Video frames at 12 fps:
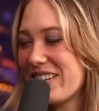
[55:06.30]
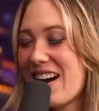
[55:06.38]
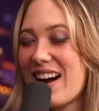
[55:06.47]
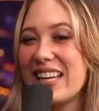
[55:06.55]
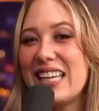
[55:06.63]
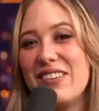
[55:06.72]

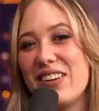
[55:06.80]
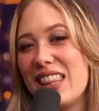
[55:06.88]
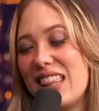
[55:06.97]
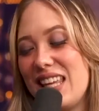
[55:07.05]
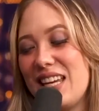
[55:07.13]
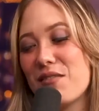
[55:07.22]
We're not
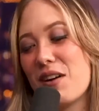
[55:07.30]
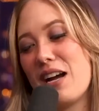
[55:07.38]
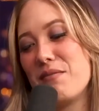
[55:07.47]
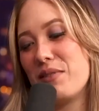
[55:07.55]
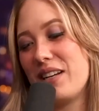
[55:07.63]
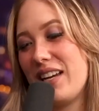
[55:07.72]
even the
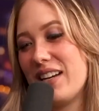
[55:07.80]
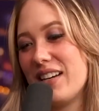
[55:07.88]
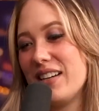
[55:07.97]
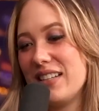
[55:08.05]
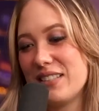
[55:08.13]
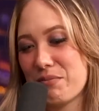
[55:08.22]
Ryan
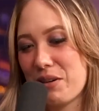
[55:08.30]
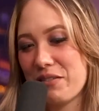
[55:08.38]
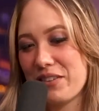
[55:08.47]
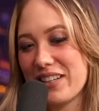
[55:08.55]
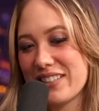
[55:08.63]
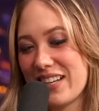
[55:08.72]
Pineda is
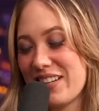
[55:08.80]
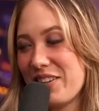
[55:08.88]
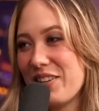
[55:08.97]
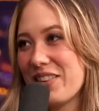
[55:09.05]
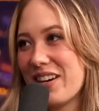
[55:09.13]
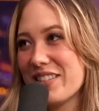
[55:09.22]
perfect. I
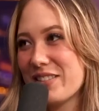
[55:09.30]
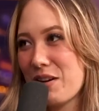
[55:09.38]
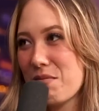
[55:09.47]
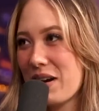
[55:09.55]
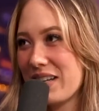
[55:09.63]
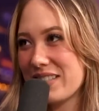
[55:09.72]
know you thought
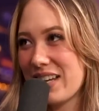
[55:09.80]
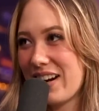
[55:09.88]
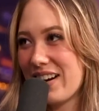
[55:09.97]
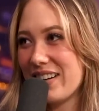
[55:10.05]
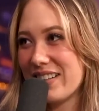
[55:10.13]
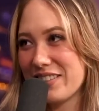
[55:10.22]
so by his
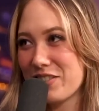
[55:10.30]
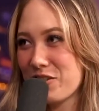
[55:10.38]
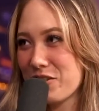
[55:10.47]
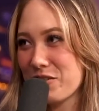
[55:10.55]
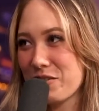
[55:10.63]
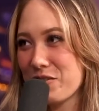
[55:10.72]
hair and
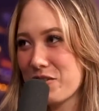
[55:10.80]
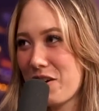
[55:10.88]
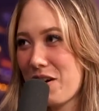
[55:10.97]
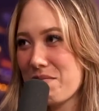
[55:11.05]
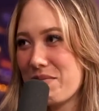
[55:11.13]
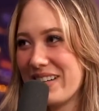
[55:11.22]
his chiseled
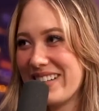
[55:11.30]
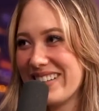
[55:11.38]
jaw,